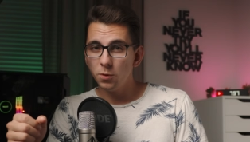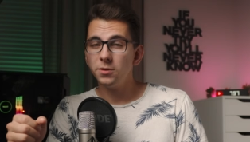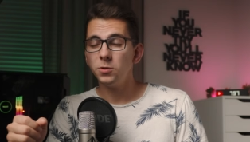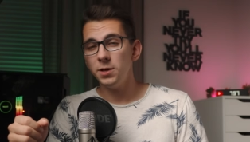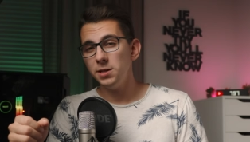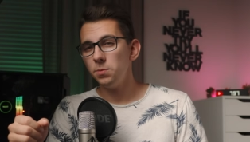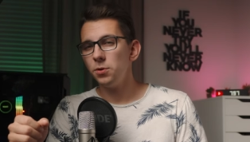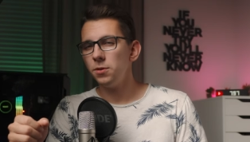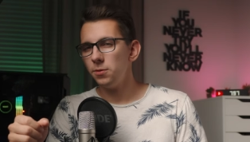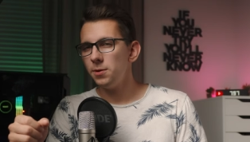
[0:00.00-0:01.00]
with twenty
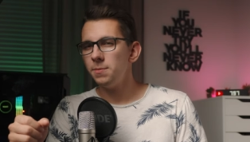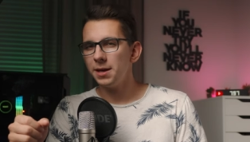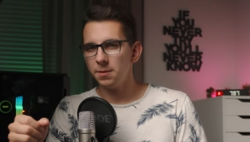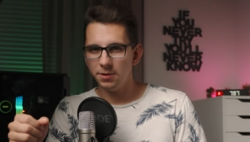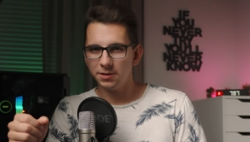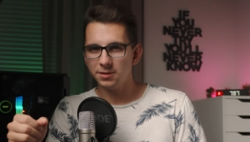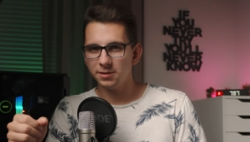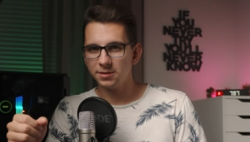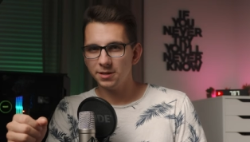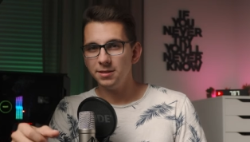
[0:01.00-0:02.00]
point three
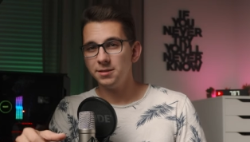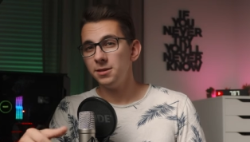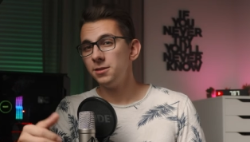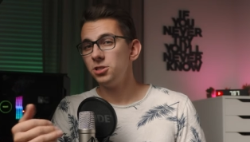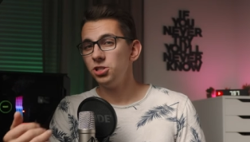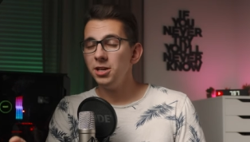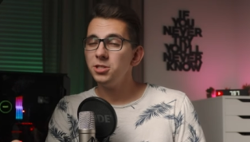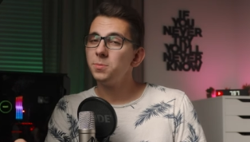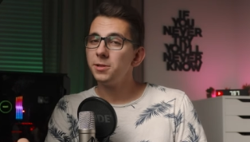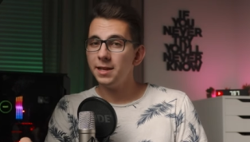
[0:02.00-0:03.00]
megapixels. It's an
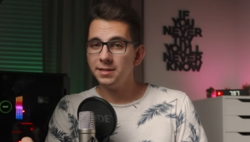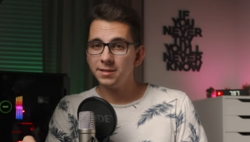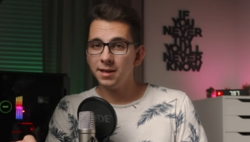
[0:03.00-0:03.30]
interchangeable lens